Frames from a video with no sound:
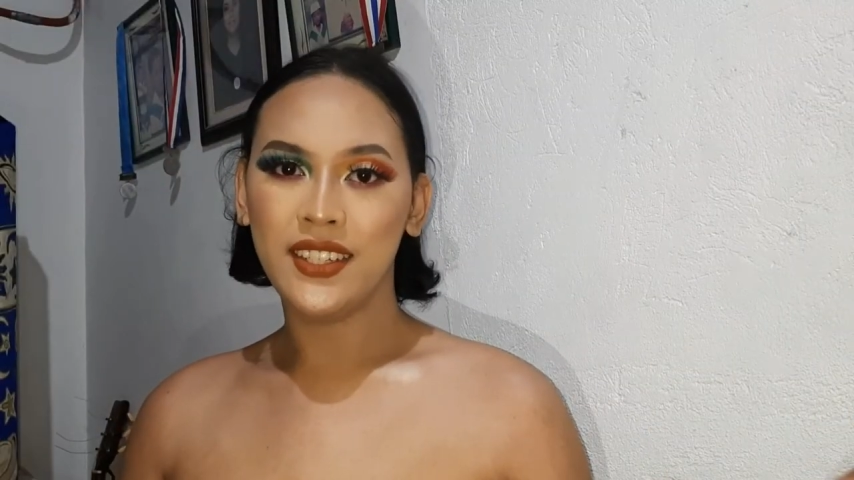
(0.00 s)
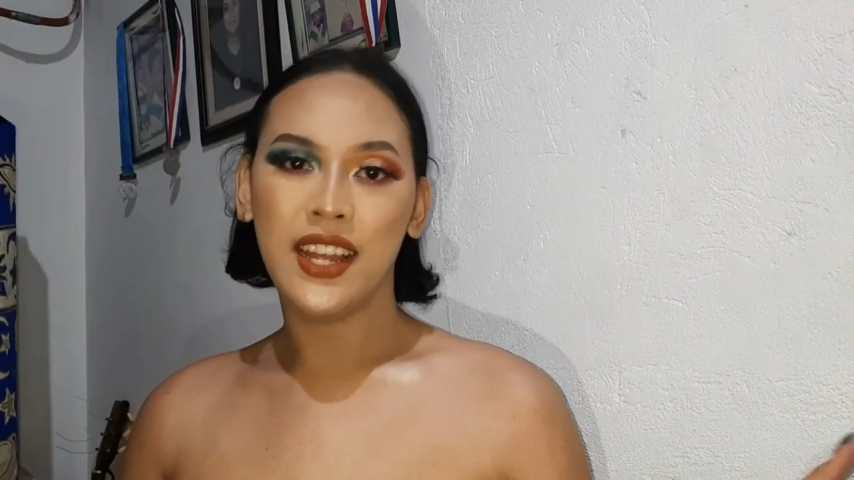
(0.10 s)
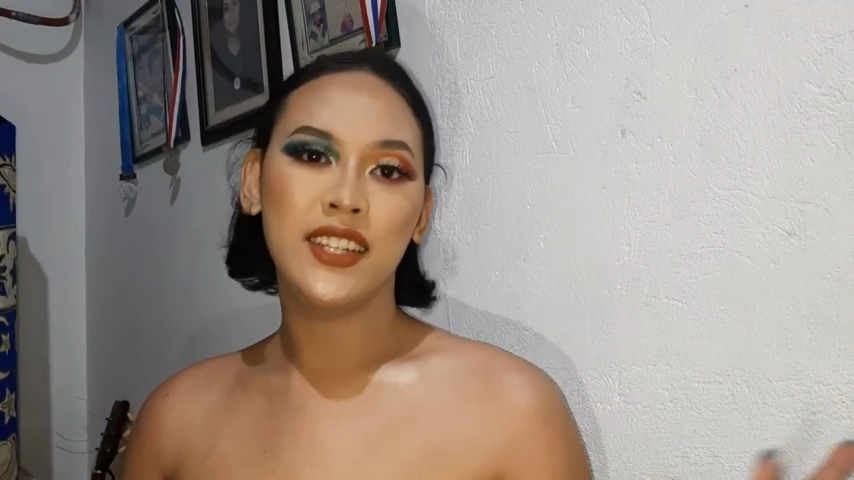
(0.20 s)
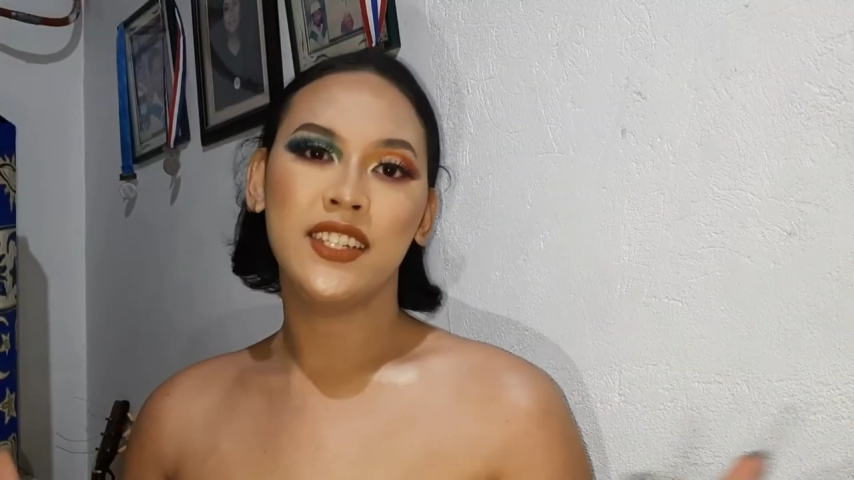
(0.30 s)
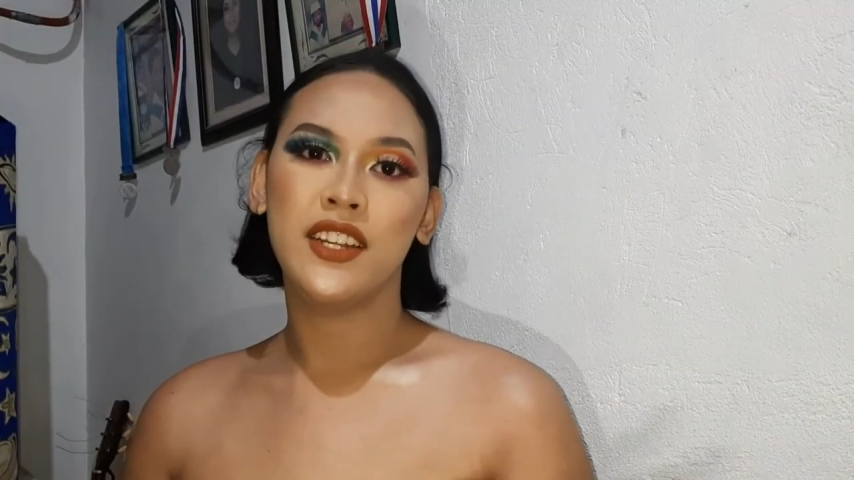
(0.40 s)

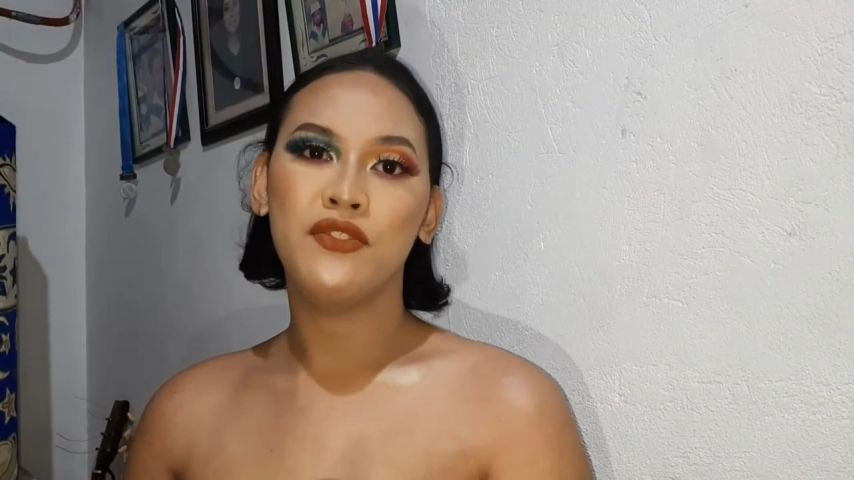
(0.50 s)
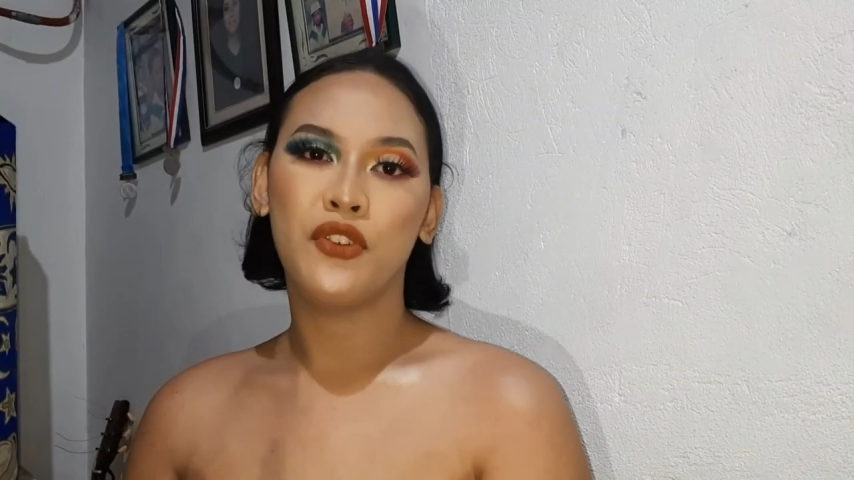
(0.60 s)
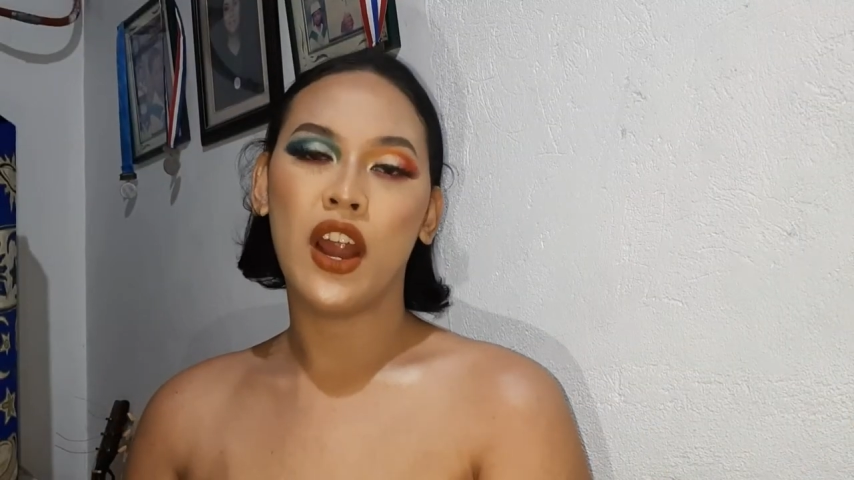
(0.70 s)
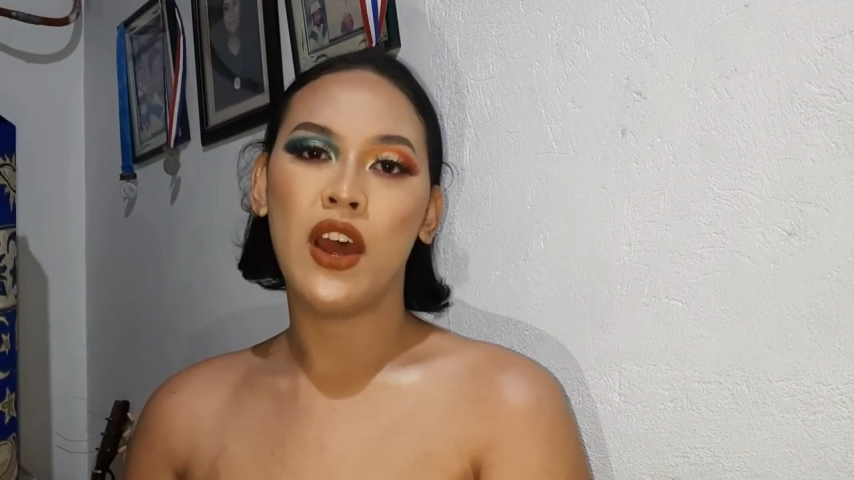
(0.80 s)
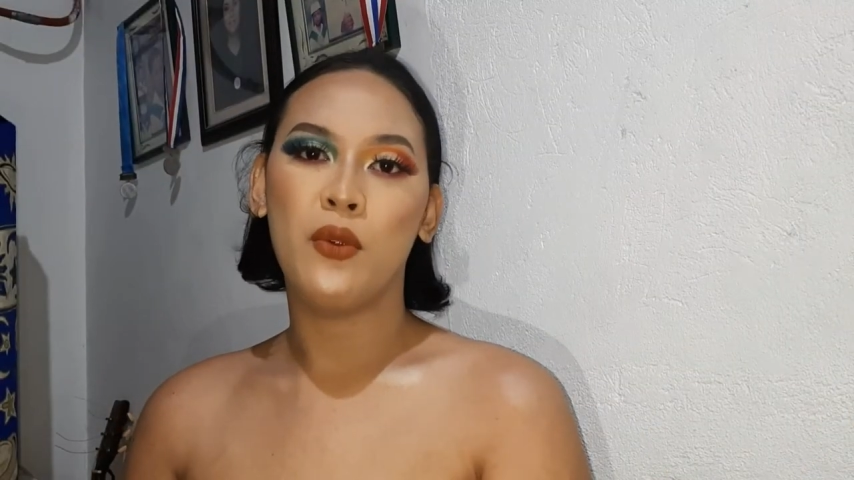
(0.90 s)
that's it
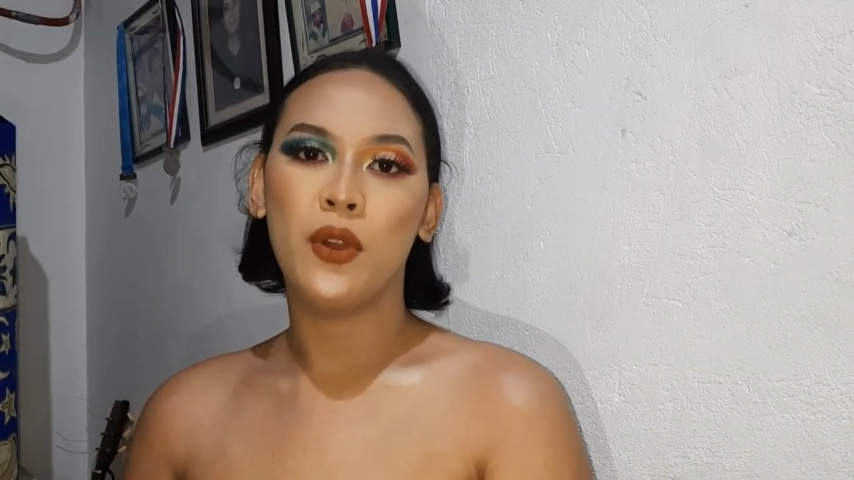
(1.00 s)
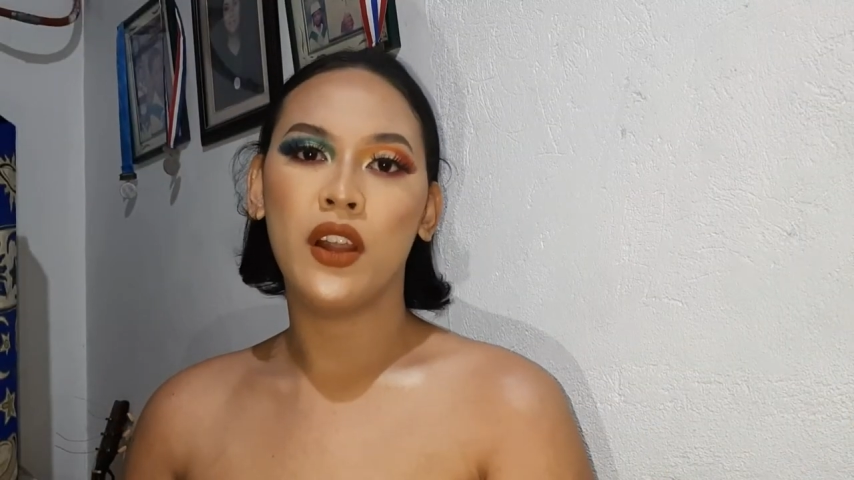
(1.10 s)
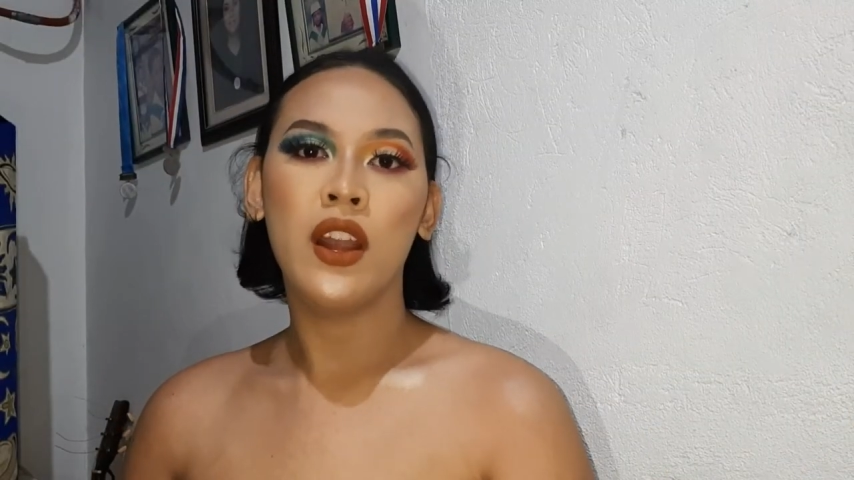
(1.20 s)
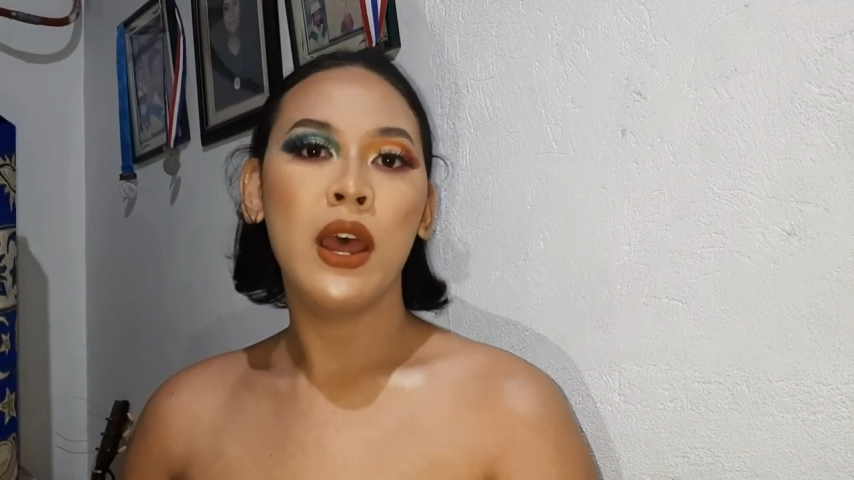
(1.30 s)
for our